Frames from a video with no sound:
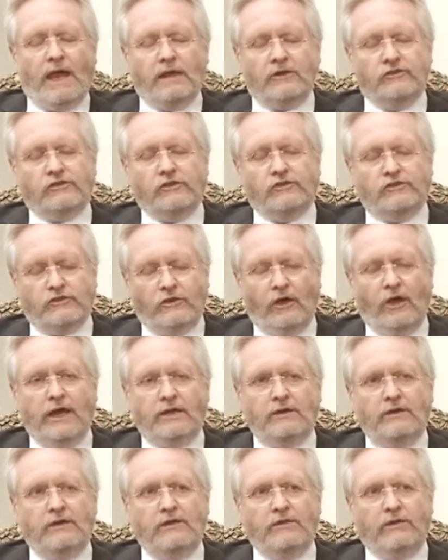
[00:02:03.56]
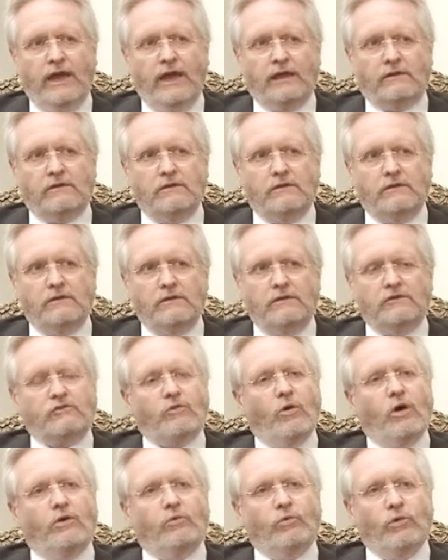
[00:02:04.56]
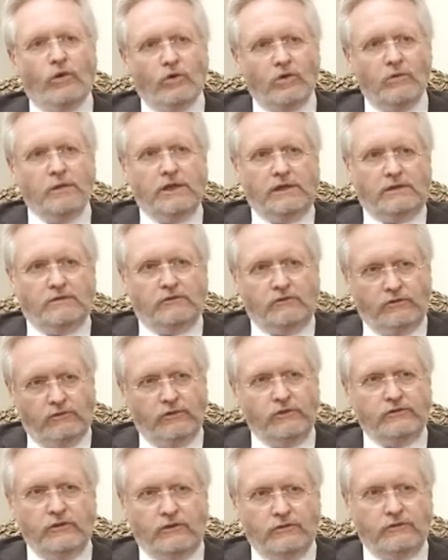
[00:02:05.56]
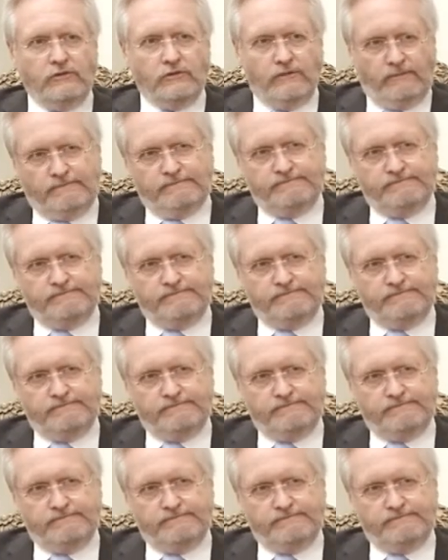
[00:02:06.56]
And a society that is quite welcoming to visitors.